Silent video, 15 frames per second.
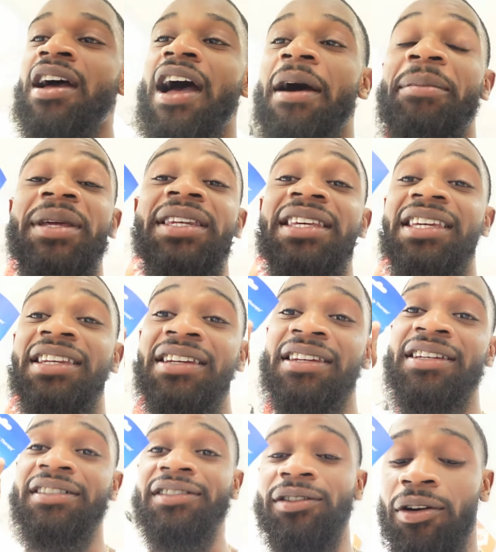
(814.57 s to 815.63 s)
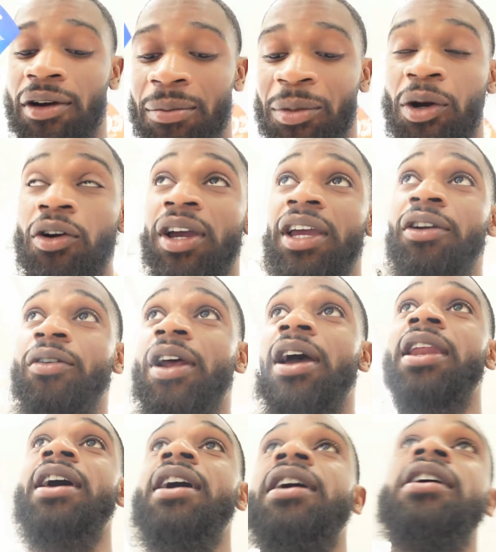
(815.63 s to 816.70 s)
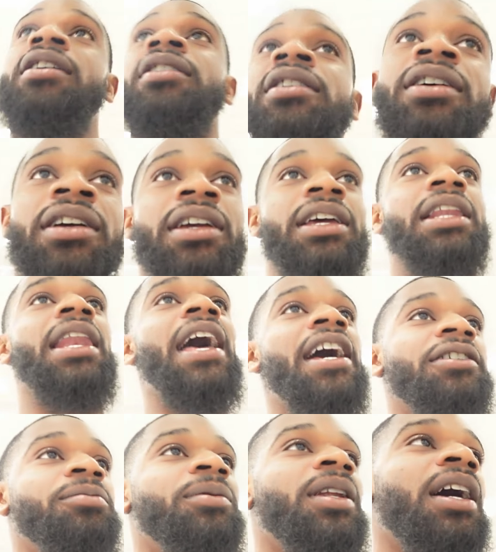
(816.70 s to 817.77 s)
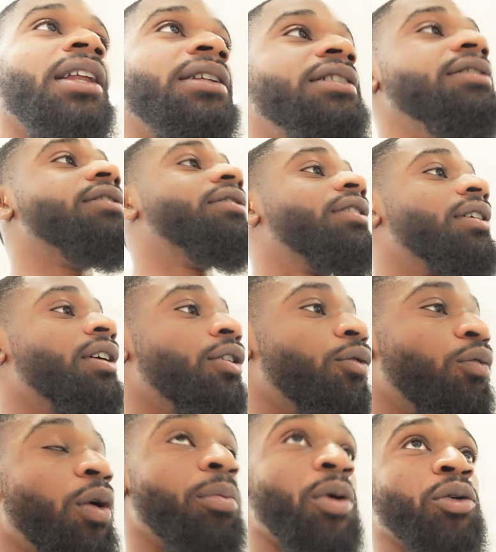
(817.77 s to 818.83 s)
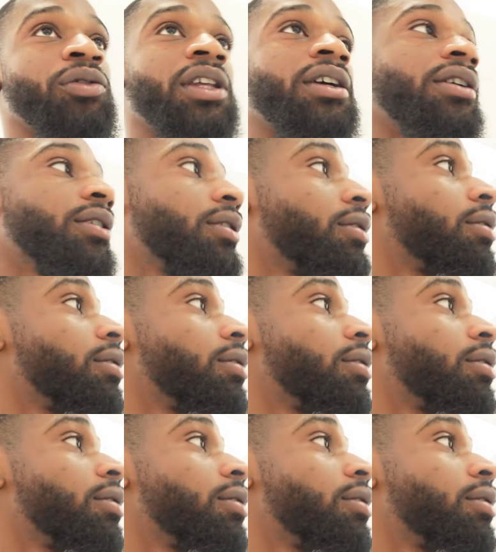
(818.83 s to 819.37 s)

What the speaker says: I've been needing it, so I'm gonna go ahead and grab that. And last but not least, one more thing.